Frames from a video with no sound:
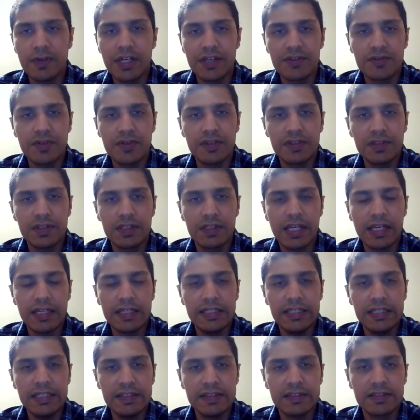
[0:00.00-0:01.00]
of clustering
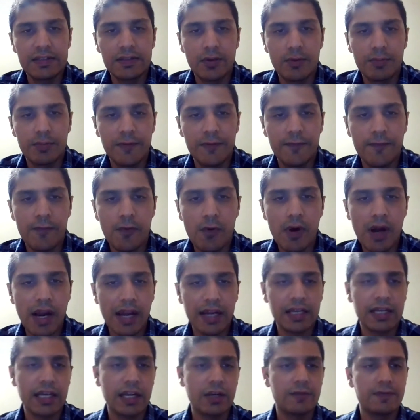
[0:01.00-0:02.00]
techniques. So before
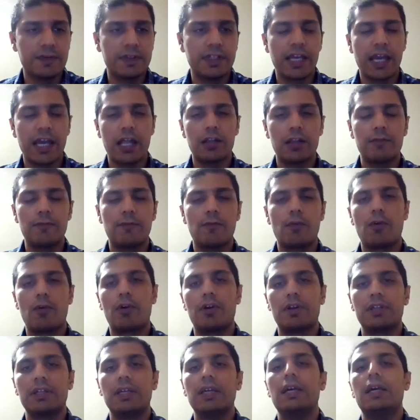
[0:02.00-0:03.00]
I kind of delve
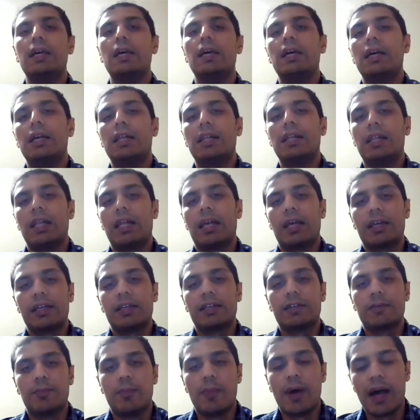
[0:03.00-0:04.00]
on
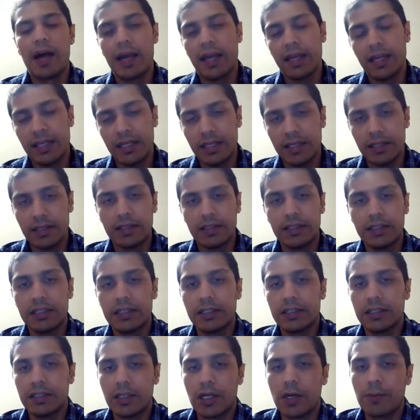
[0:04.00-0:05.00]
like my
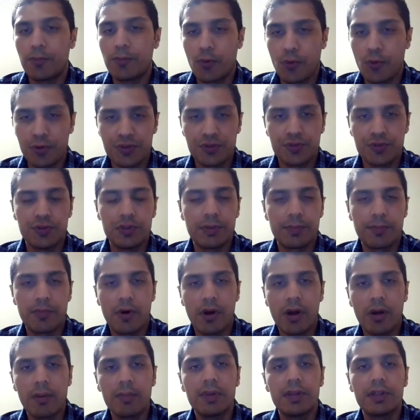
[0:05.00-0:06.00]
approach to the
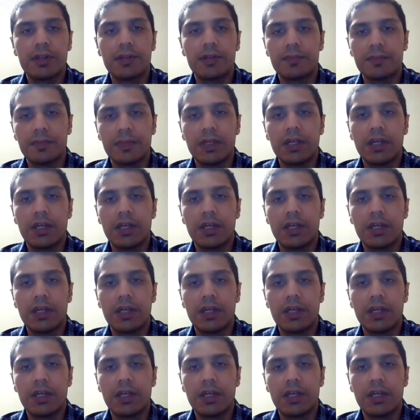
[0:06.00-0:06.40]
problem,